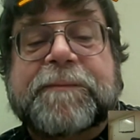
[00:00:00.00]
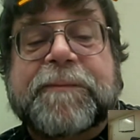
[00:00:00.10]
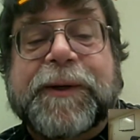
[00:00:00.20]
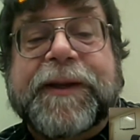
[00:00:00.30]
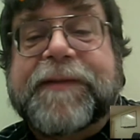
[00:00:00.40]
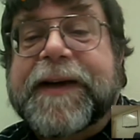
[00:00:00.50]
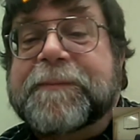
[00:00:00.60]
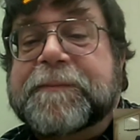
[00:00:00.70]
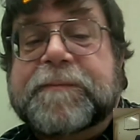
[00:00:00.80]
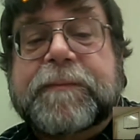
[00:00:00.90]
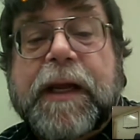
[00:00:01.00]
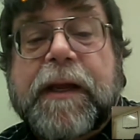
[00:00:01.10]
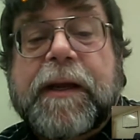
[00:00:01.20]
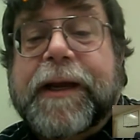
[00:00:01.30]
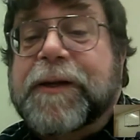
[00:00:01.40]
we'll leave that.
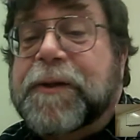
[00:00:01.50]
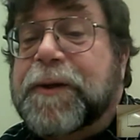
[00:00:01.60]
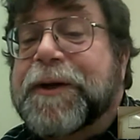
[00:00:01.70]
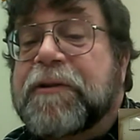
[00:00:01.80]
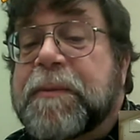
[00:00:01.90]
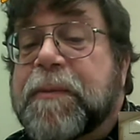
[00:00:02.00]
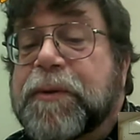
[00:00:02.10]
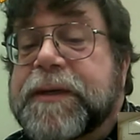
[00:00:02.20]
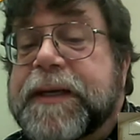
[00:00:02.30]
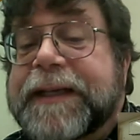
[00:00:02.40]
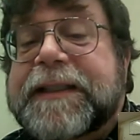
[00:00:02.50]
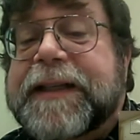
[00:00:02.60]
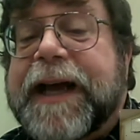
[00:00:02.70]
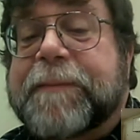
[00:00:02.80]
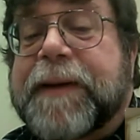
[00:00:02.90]
Including a remote
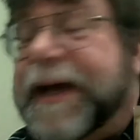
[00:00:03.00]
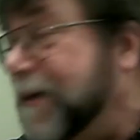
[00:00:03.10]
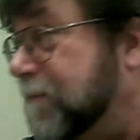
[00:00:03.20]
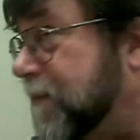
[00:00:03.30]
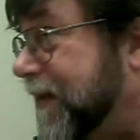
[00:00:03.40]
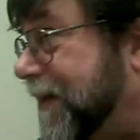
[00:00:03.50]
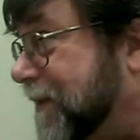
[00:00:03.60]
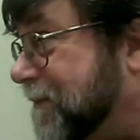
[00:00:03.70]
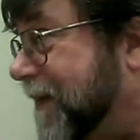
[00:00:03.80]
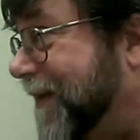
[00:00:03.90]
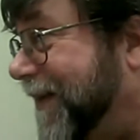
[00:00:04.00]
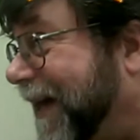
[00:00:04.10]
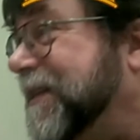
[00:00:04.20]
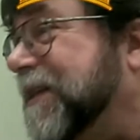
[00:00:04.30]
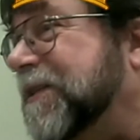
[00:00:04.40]
desktop app.
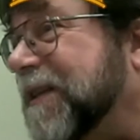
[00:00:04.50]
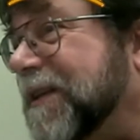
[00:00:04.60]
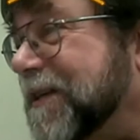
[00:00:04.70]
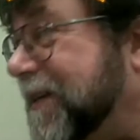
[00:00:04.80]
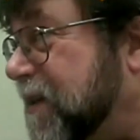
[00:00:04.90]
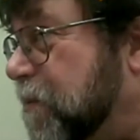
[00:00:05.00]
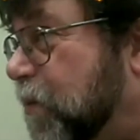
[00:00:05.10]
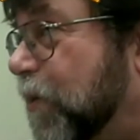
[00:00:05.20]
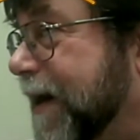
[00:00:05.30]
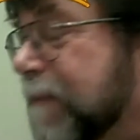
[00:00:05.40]
I just clicked on the More